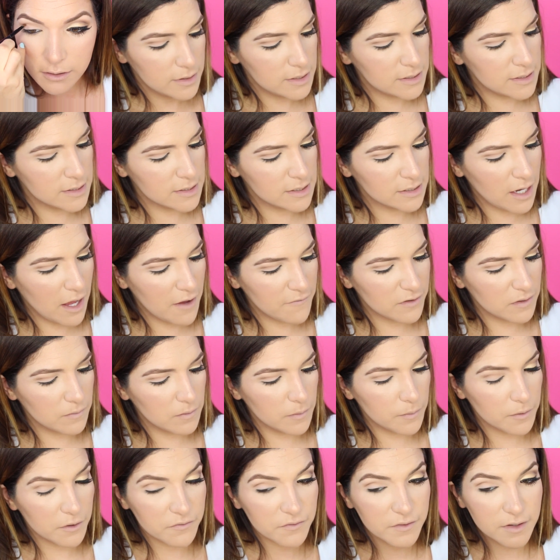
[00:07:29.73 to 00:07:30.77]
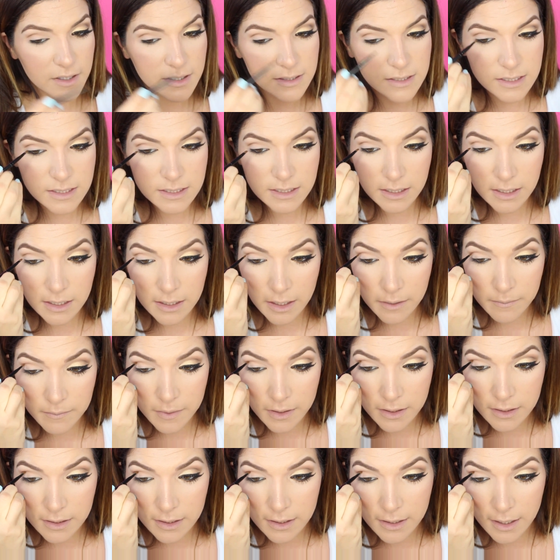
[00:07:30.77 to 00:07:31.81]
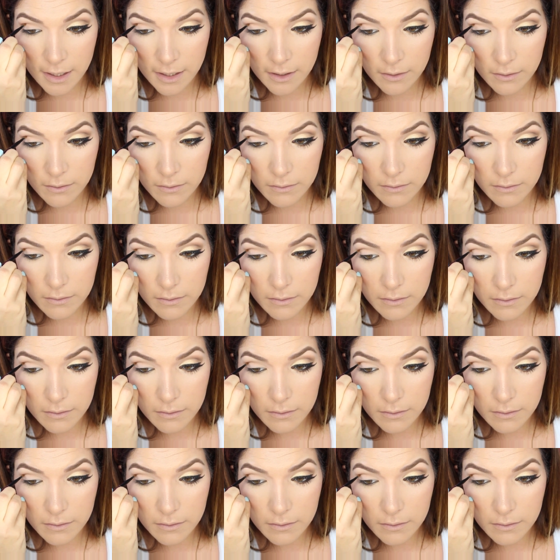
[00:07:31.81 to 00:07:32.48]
This doesn't have to be perfect because it's gonna get blended out.